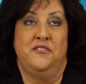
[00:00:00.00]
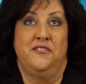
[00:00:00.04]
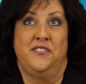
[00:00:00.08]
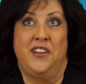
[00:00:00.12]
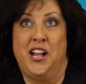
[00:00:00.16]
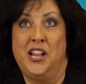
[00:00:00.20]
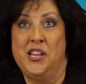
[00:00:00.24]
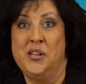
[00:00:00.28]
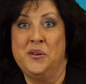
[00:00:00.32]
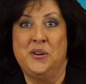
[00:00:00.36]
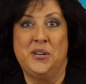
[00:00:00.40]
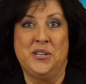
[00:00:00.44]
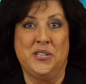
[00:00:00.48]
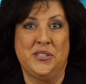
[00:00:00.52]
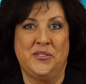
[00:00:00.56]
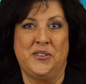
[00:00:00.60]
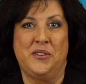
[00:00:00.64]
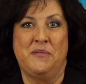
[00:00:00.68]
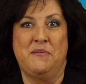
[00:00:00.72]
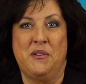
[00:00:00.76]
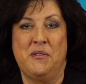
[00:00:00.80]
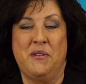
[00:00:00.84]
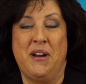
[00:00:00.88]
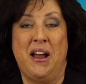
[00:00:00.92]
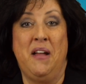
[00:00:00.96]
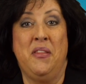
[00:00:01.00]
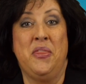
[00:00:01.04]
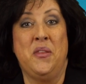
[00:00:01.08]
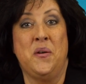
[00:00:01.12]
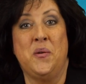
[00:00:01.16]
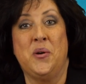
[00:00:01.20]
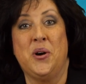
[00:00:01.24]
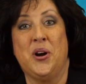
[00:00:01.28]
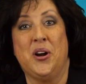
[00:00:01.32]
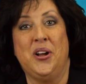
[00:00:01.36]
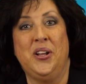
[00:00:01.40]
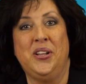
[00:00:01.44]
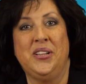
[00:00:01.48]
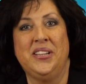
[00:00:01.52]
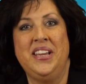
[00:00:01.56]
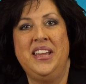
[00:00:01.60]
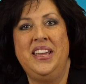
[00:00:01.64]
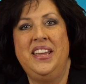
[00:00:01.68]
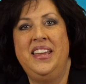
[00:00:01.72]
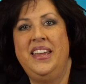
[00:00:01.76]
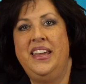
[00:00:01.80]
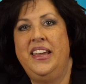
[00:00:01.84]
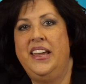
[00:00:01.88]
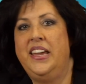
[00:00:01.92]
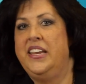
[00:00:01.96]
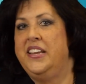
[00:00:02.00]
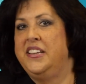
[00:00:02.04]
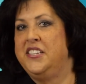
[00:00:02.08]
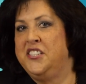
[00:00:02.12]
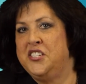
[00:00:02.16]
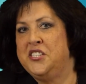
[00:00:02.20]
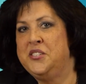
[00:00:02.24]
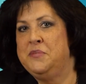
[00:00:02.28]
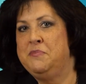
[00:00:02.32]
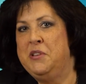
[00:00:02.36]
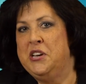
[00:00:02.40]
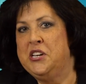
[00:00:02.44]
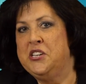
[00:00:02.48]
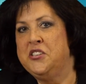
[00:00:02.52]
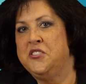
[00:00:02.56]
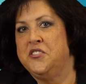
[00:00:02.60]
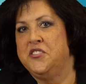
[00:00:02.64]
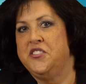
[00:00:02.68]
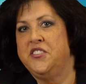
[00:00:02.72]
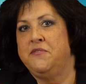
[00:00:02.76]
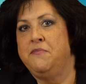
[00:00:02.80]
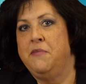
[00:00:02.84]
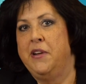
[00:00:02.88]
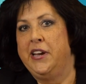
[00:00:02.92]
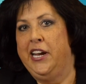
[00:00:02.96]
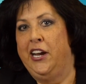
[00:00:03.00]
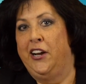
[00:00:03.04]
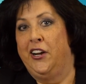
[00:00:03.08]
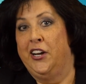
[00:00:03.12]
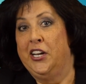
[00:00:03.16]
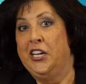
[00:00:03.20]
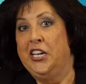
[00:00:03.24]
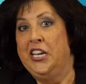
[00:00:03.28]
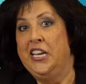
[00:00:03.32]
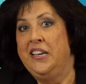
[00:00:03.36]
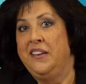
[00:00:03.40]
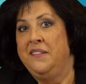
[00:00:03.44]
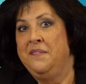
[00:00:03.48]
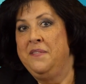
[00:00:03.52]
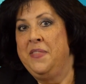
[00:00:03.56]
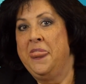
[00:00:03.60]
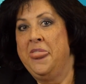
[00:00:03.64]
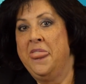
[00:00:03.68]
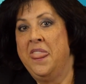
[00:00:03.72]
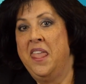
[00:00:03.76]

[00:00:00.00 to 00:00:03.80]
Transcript: followers from around the world. And it's just pictures of my garden.